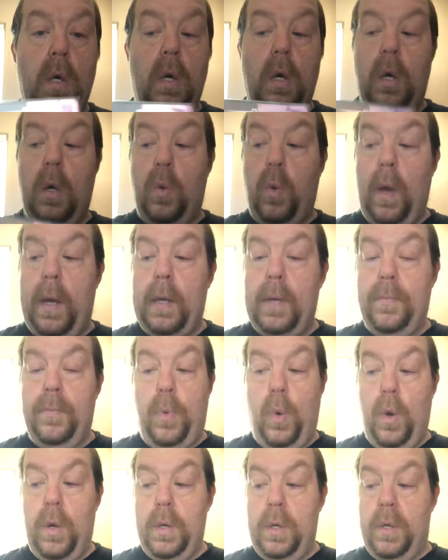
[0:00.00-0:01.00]
quite
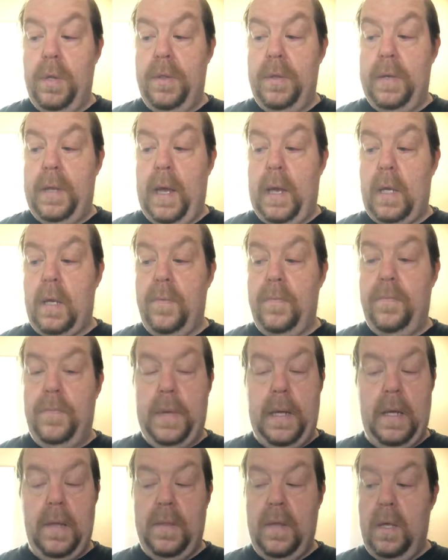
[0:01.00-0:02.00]
important to the deck,
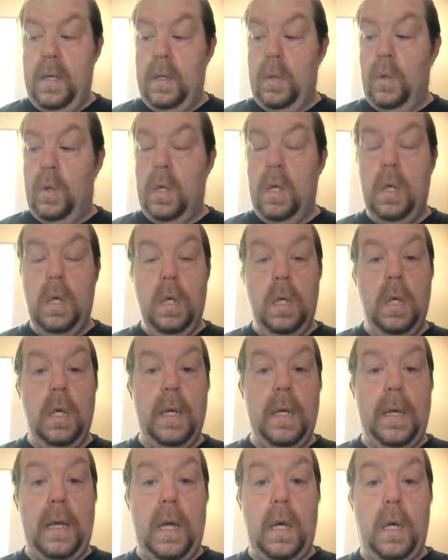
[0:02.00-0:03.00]
being that you can
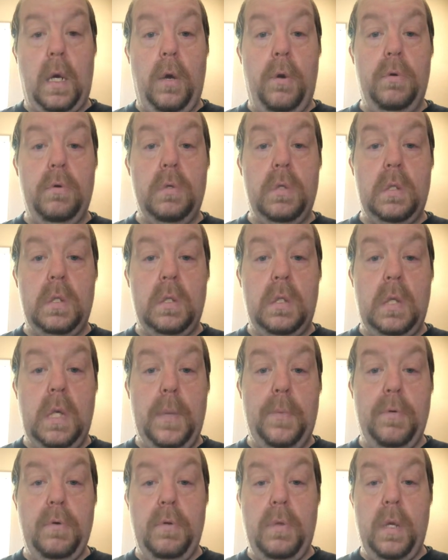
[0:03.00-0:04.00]
get cards
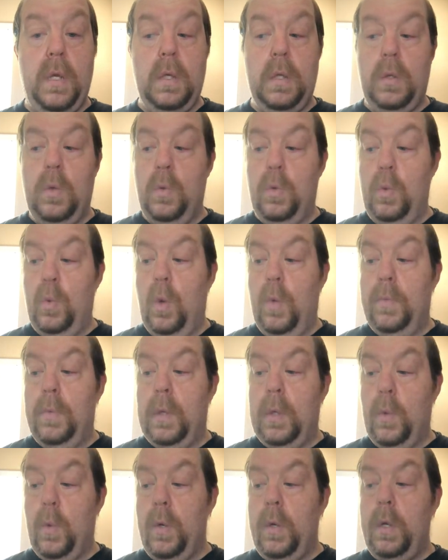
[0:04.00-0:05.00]
cheaper than you
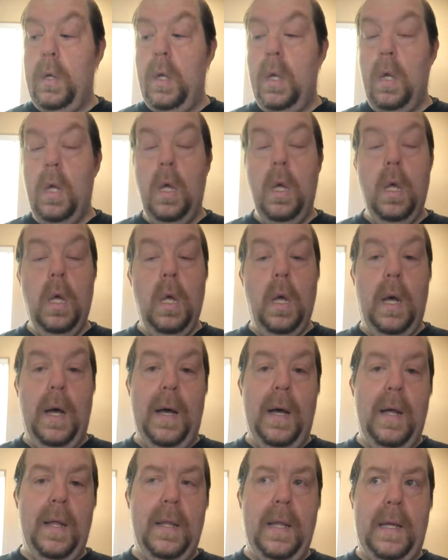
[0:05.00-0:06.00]
normally would,
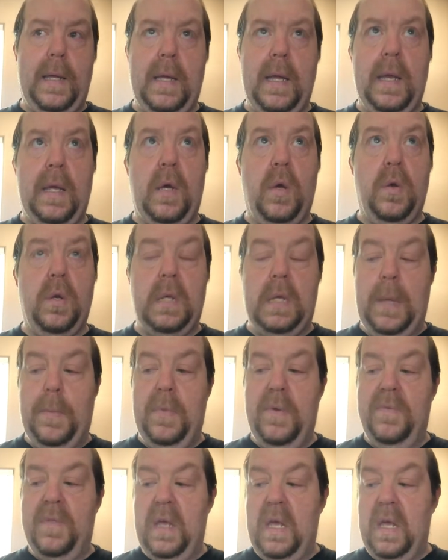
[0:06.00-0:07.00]
like getting out a
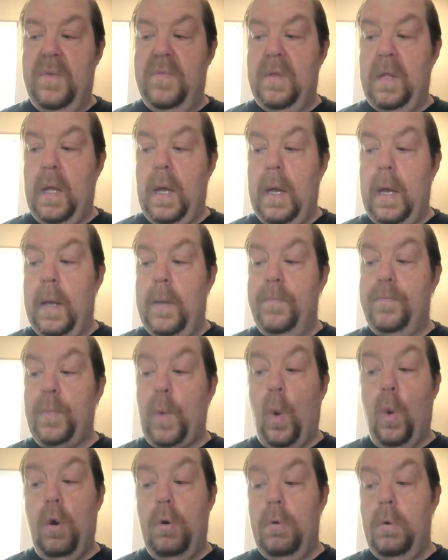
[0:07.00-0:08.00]
Demon of the Evil Eye
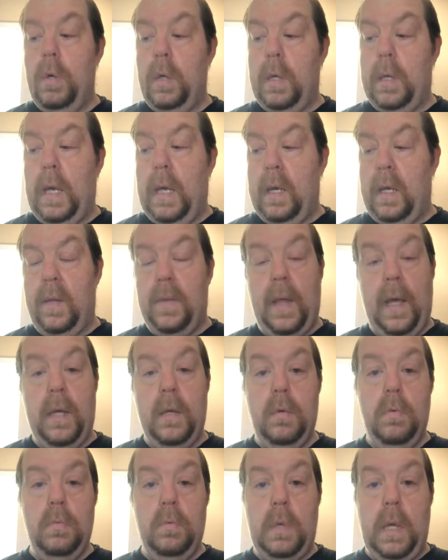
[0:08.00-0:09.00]
or getting that
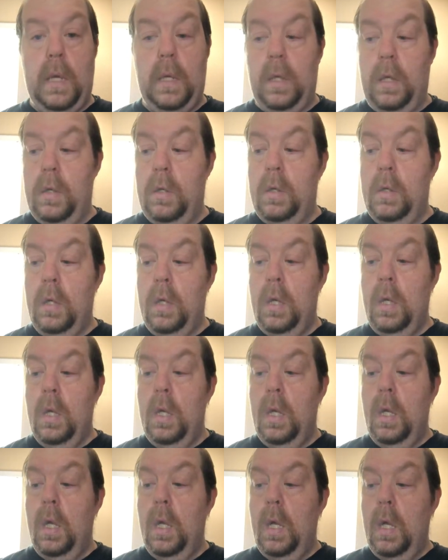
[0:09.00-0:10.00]
Daylon,
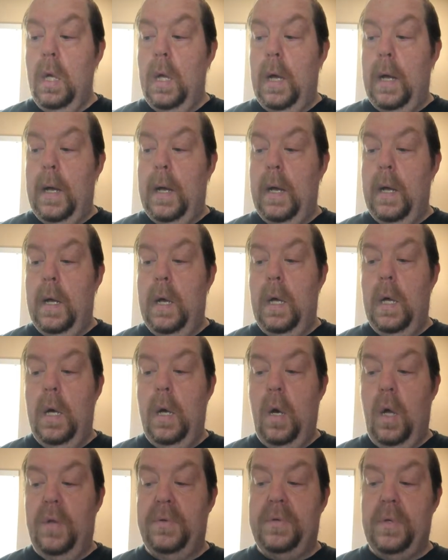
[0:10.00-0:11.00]

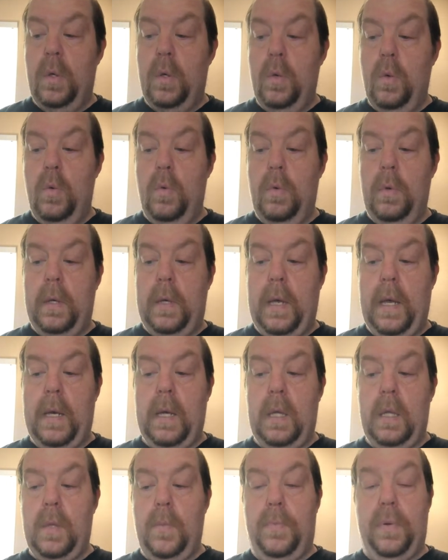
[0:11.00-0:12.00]
also
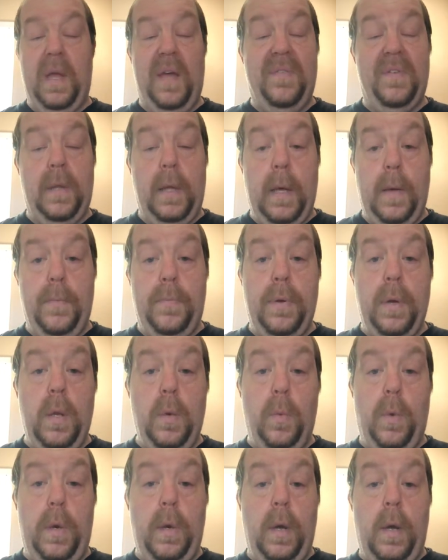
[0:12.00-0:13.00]
getting the Playful Imp
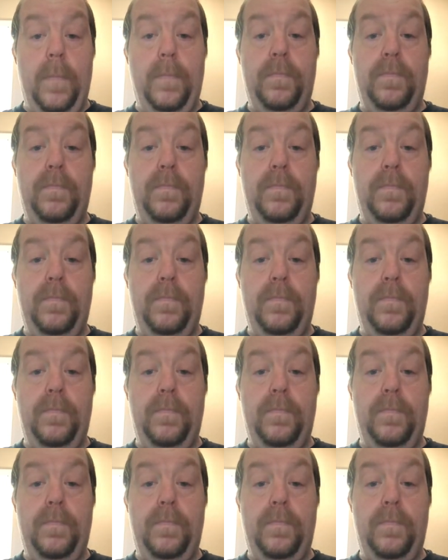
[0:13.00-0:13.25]
and whatnot.